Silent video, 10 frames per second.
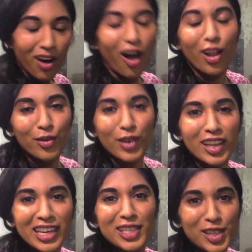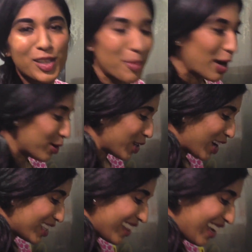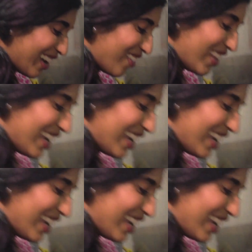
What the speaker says: All it really is tomato sauce at the end of the